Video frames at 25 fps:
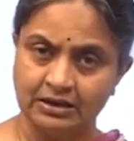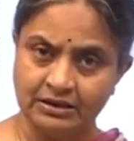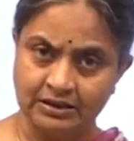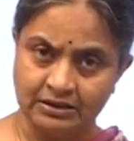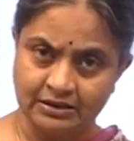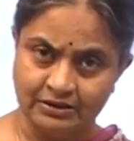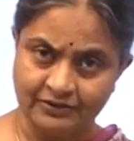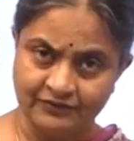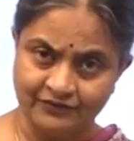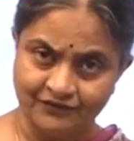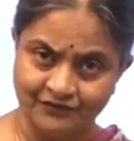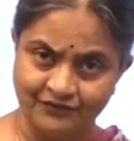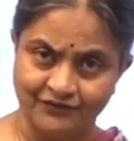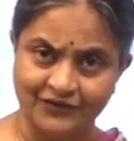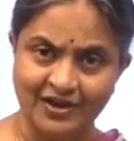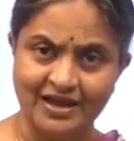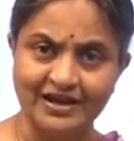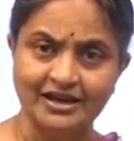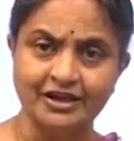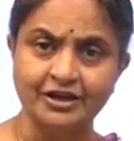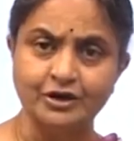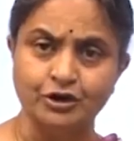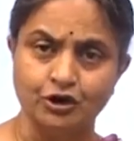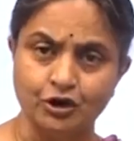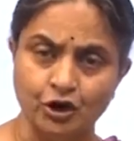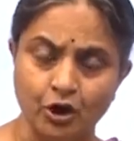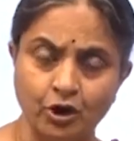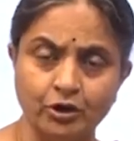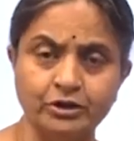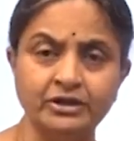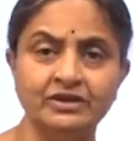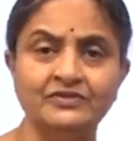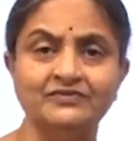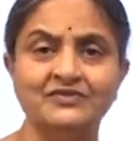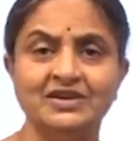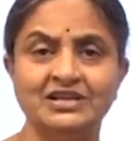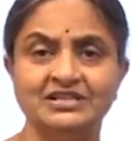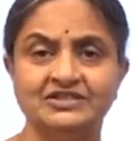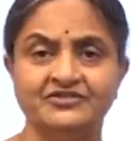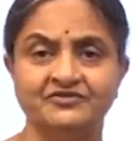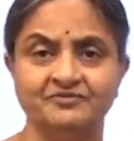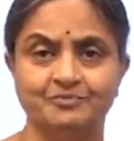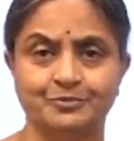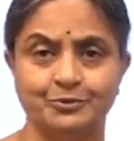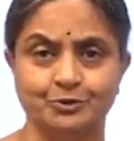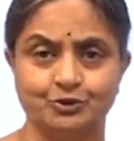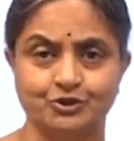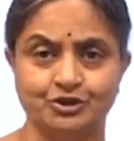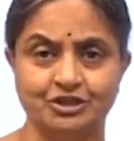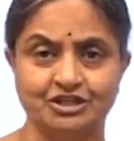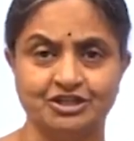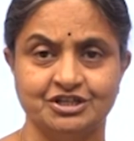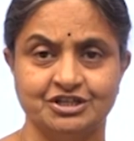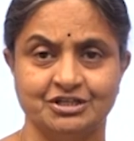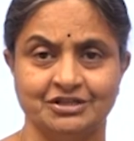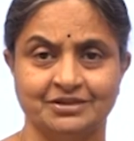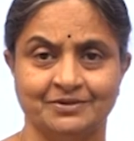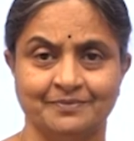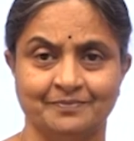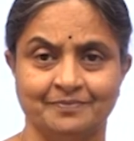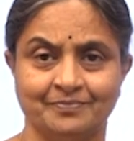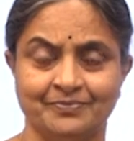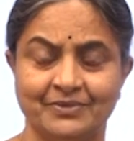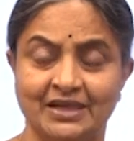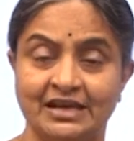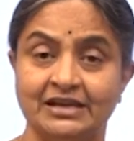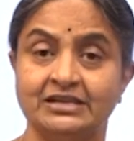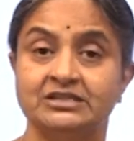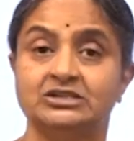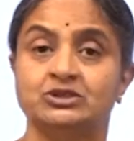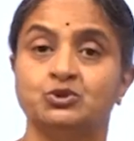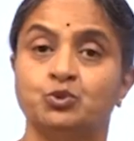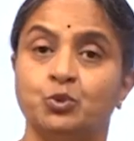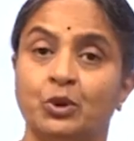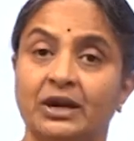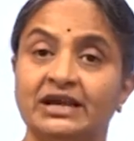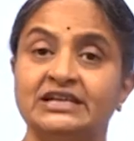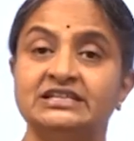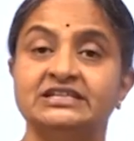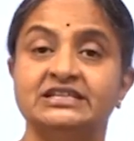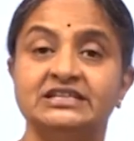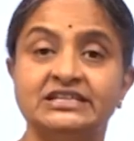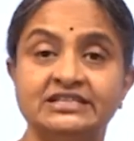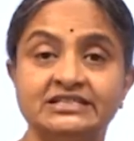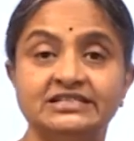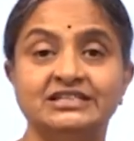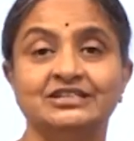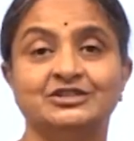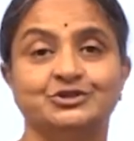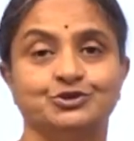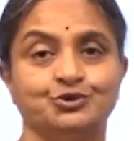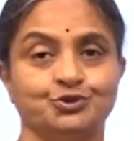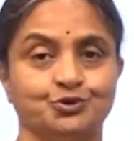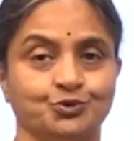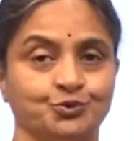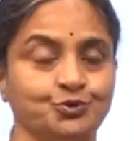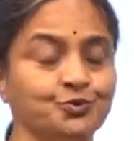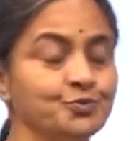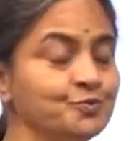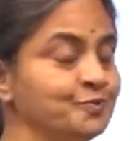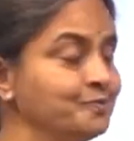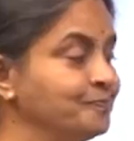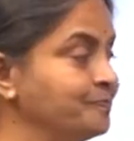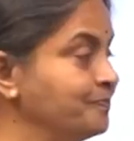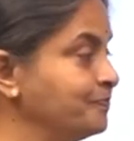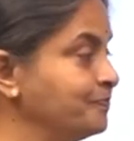a very non-invasive procedure and is quite easy to do.